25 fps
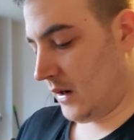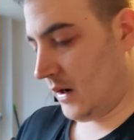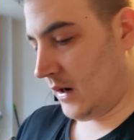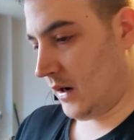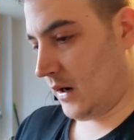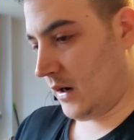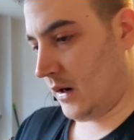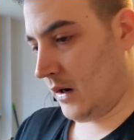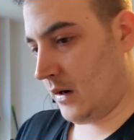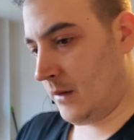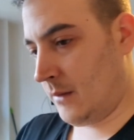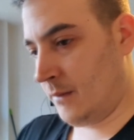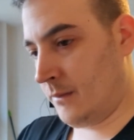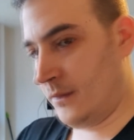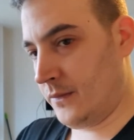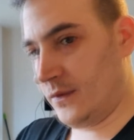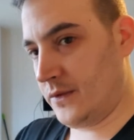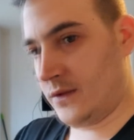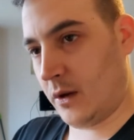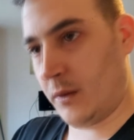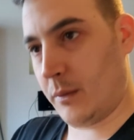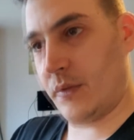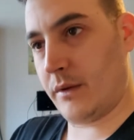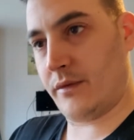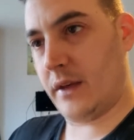
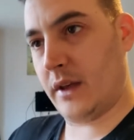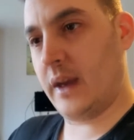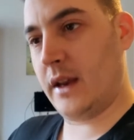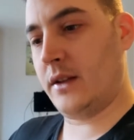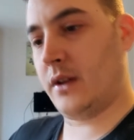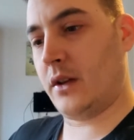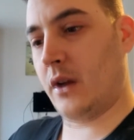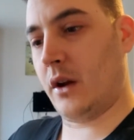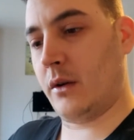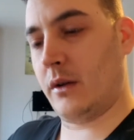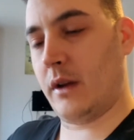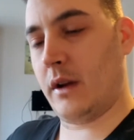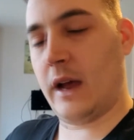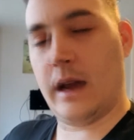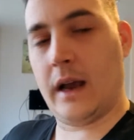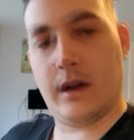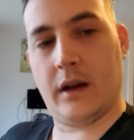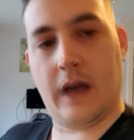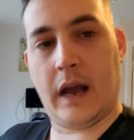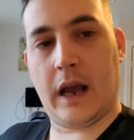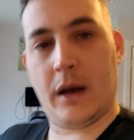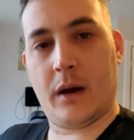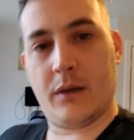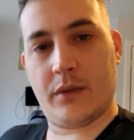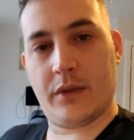So if they don't,
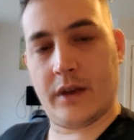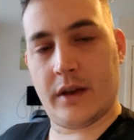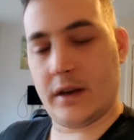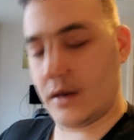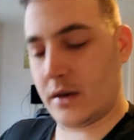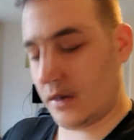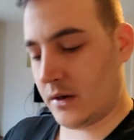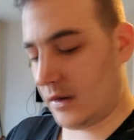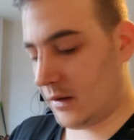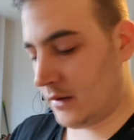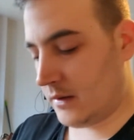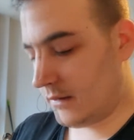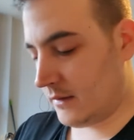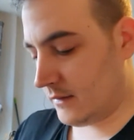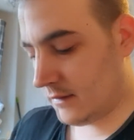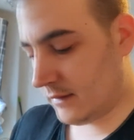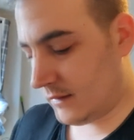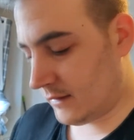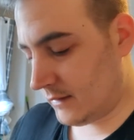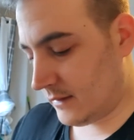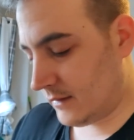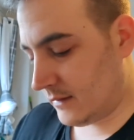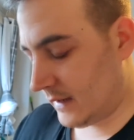how are they gonna?